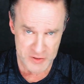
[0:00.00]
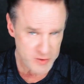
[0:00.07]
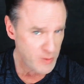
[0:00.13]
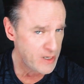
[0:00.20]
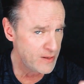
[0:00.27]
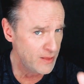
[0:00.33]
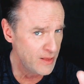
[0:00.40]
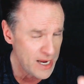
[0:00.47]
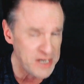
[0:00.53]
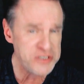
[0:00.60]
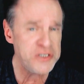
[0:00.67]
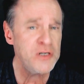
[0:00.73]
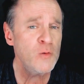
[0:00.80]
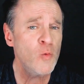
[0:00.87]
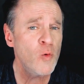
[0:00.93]
So
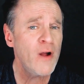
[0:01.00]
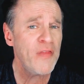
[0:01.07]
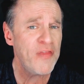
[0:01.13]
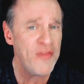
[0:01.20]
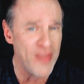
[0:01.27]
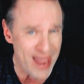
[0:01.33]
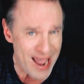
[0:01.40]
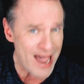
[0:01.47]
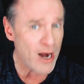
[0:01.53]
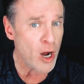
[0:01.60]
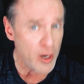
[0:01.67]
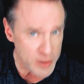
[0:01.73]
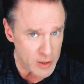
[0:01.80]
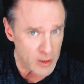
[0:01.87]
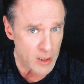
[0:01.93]
unless you want that
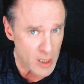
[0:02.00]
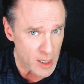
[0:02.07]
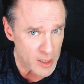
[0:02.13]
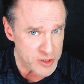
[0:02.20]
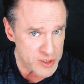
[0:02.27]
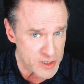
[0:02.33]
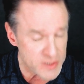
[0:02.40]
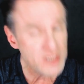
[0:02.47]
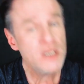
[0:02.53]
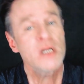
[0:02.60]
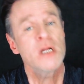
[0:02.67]
on your conscience,